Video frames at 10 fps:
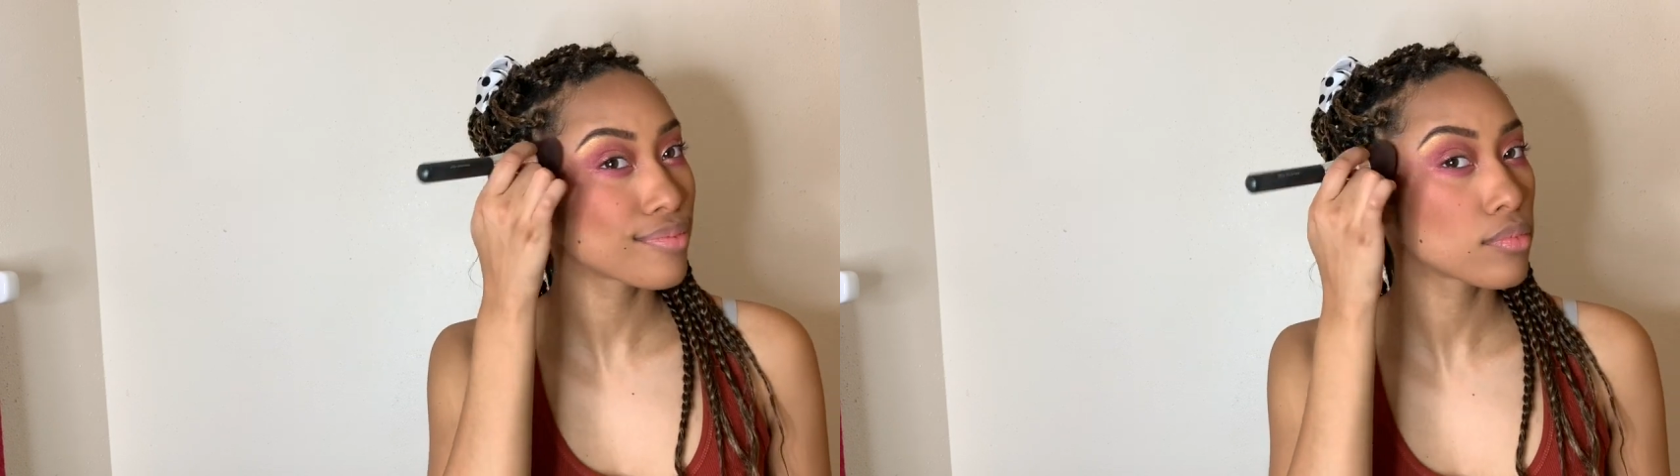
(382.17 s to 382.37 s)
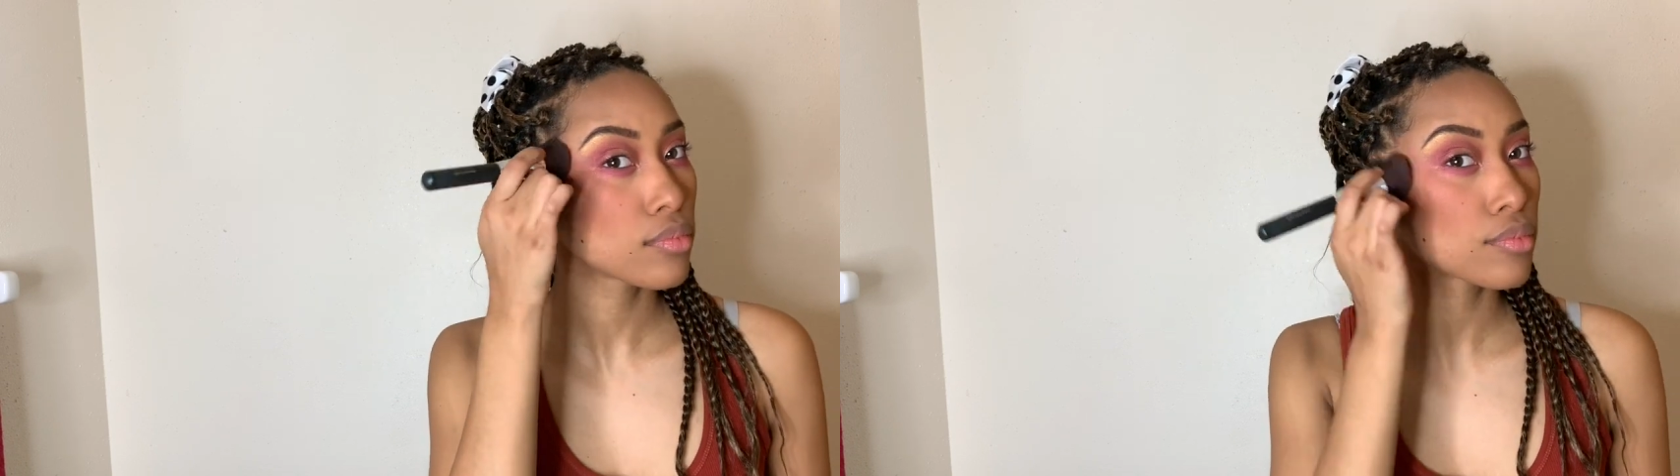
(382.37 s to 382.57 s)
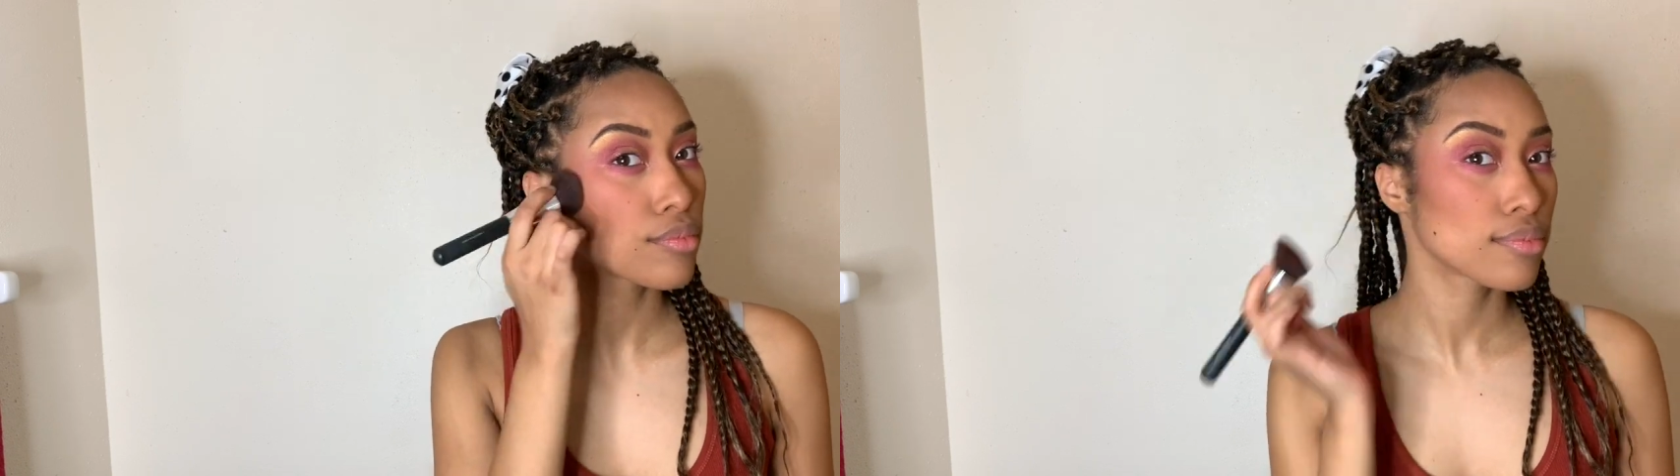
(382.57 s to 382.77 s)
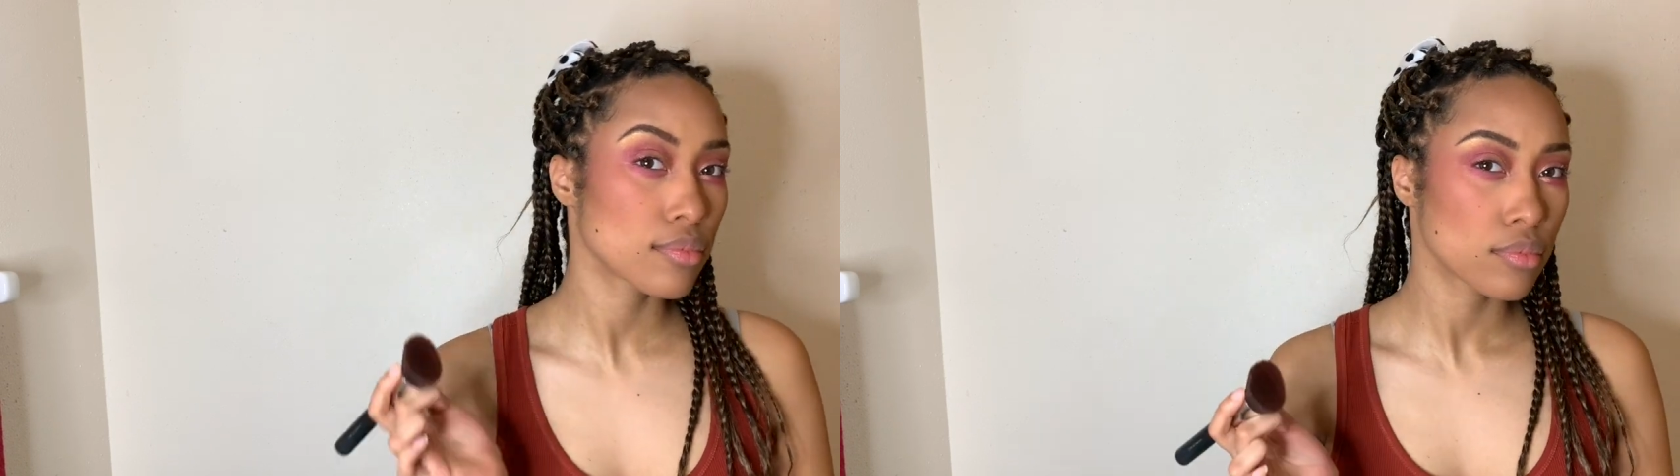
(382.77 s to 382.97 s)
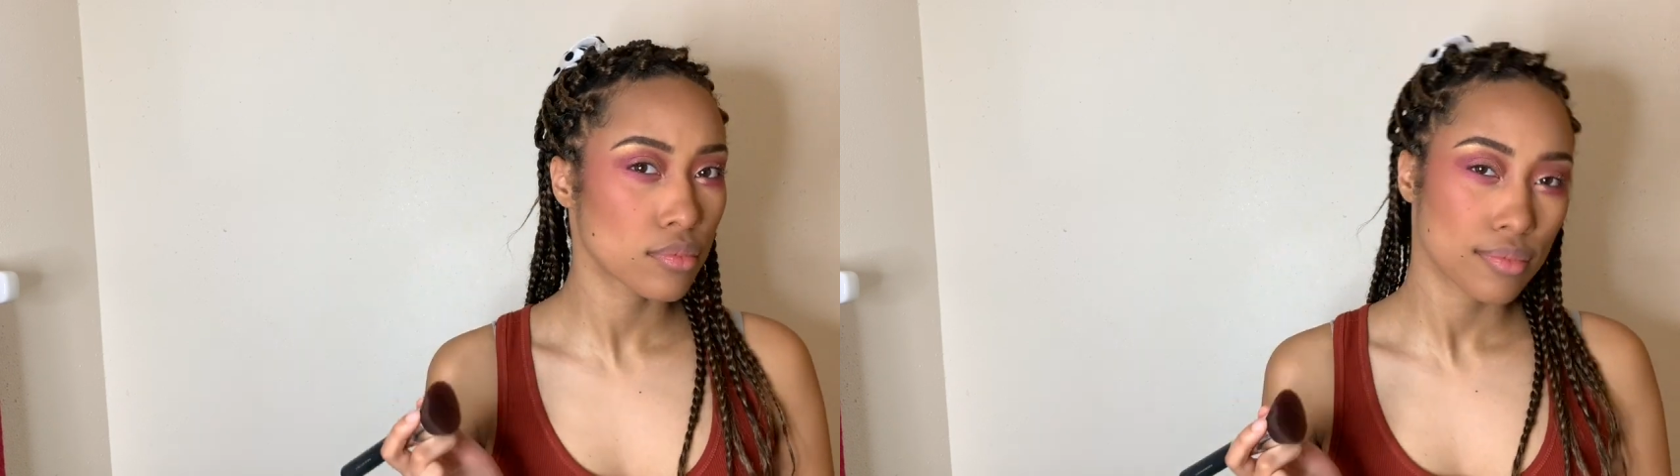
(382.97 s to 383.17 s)
So
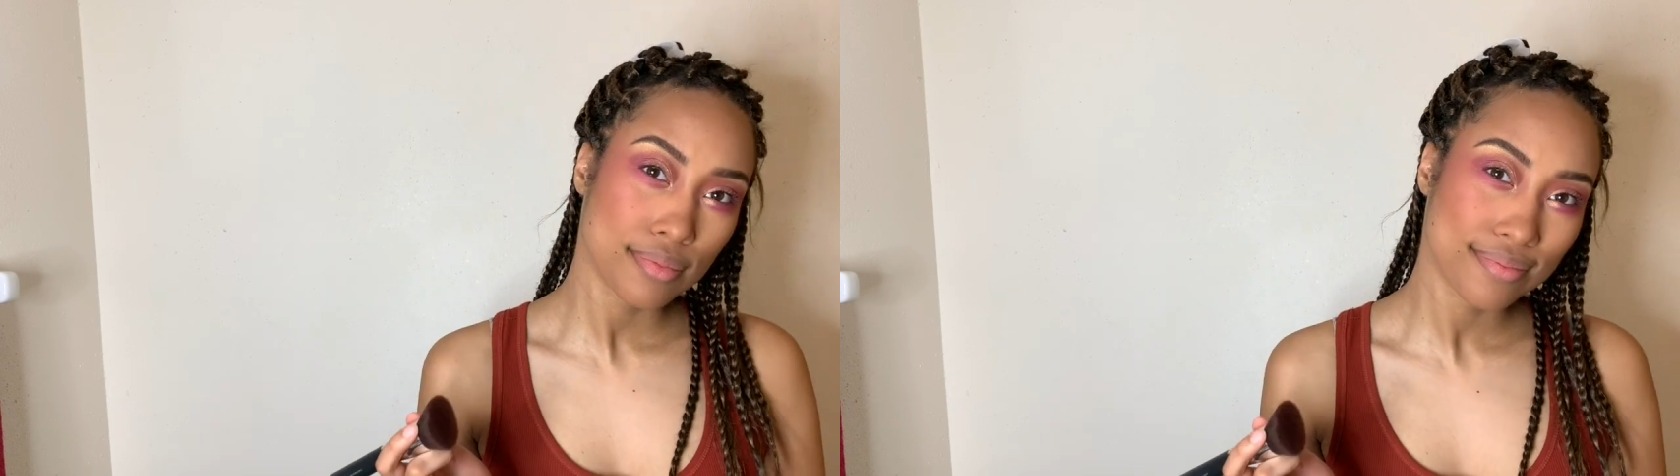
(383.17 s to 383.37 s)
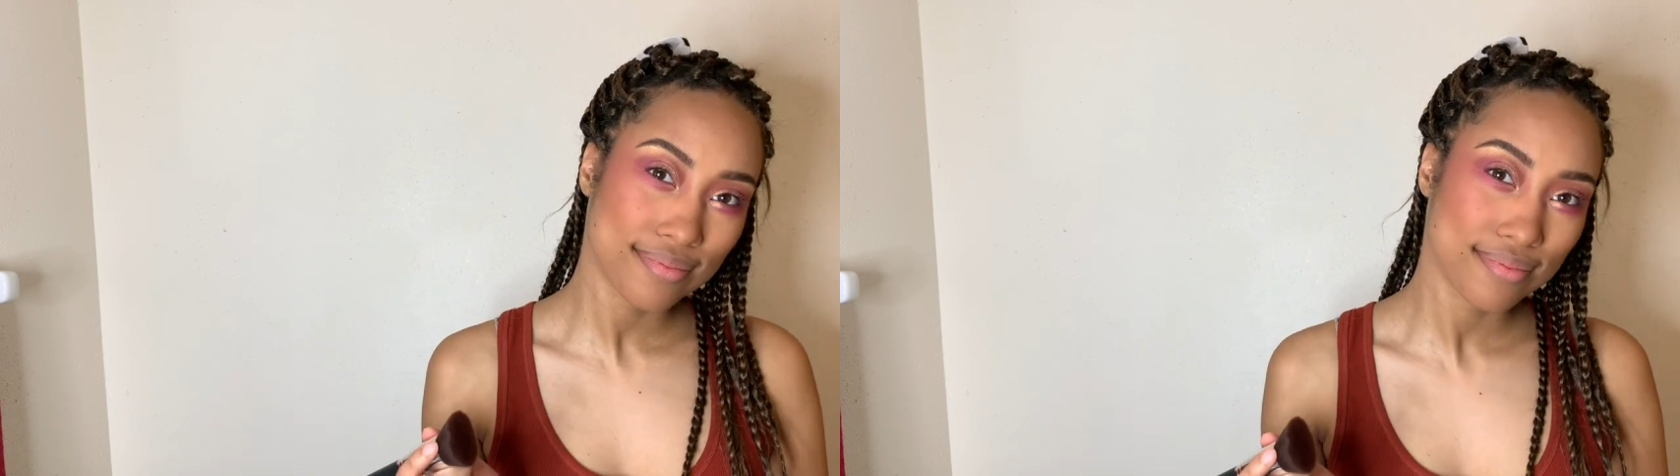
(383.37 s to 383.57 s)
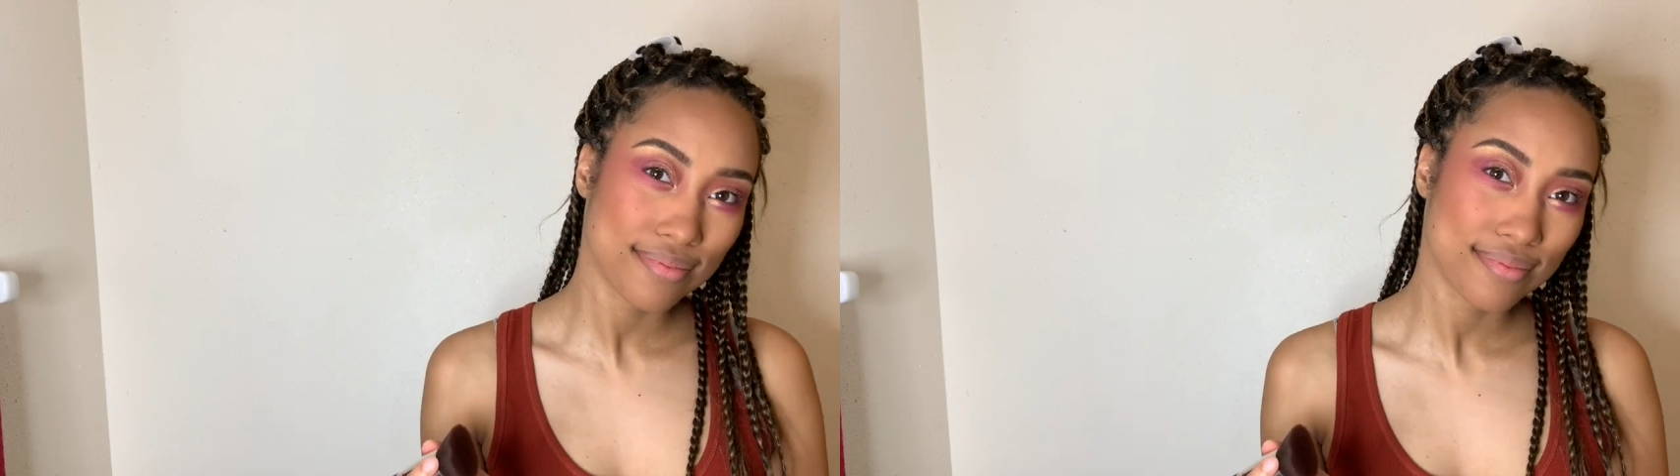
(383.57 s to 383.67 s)
this was the